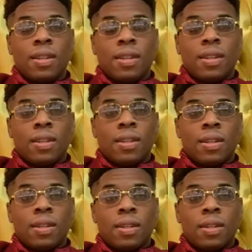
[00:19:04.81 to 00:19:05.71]

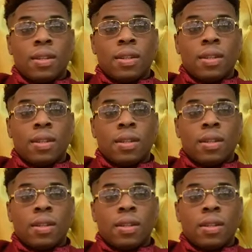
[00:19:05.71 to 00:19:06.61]

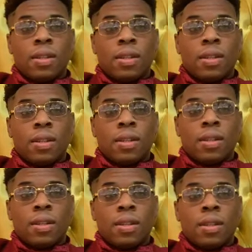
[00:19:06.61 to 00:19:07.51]

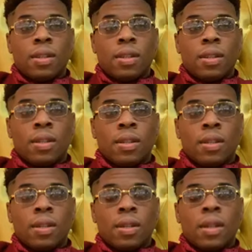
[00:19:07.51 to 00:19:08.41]

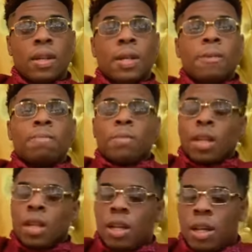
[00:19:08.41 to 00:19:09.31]

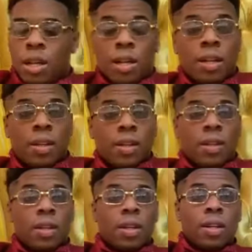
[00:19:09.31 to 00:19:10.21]

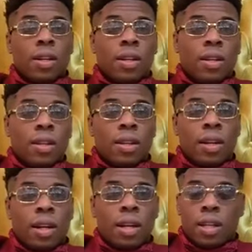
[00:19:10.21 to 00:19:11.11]

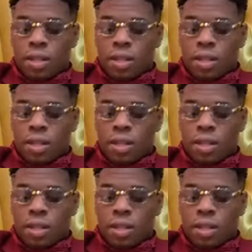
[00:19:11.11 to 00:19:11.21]
[no speech]